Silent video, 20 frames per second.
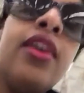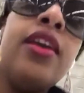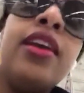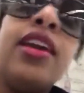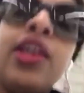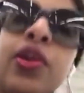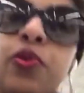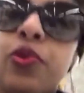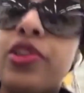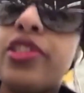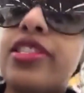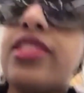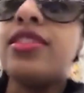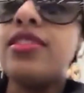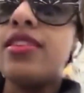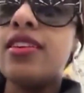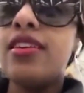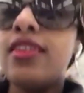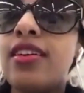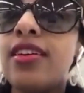it
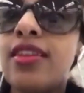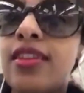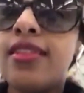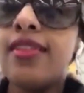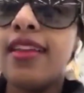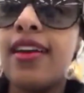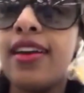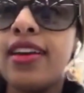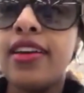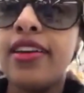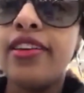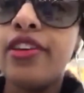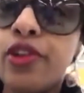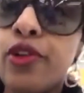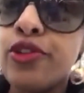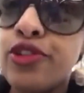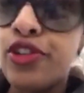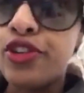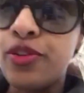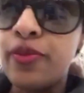was, like,
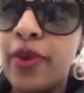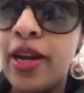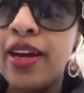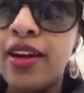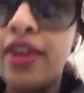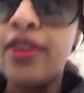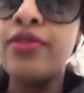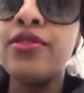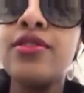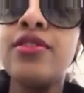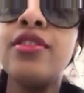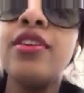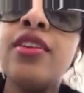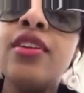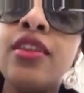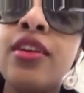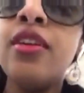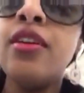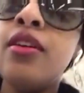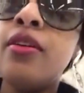closer to my house.
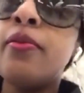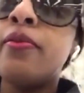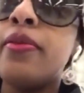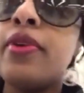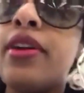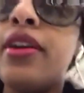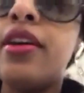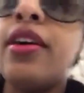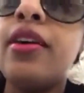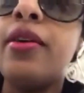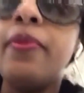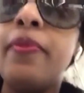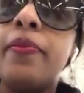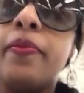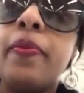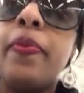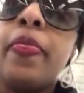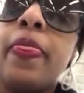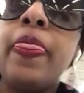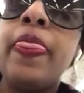But, um,
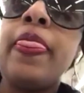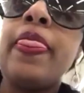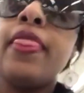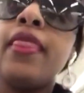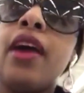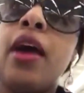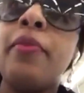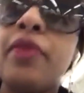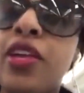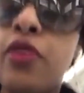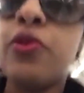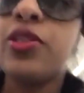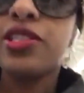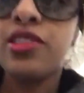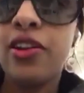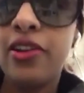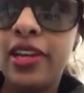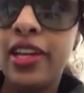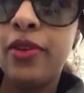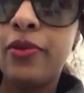I mean, it was,
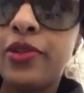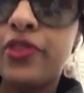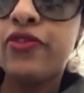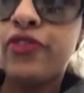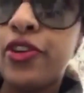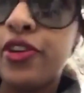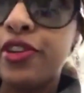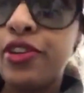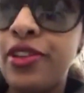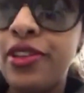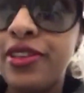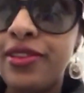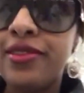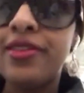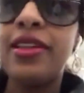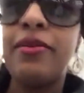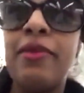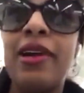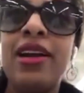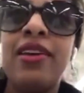sorry, it was further
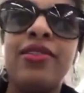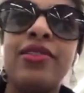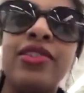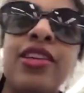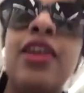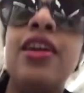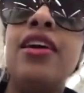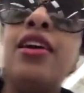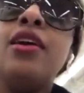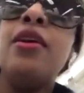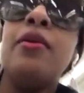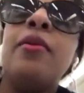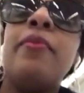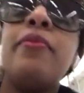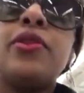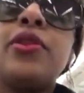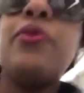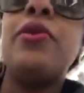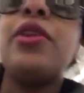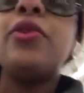than my house.
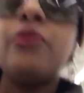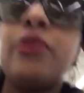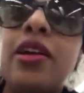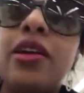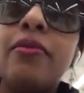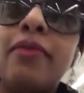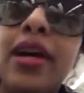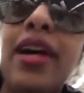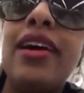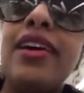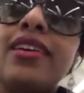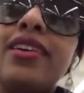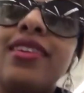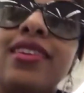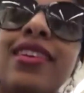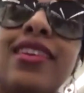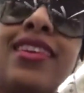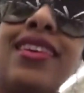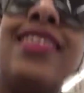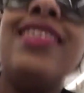But the one where I'm at
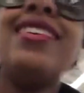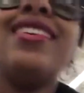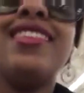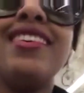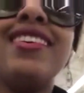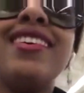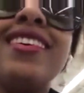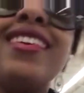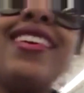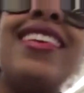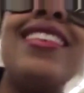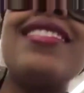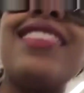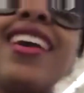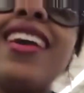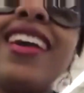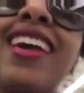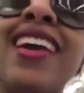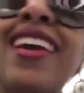is like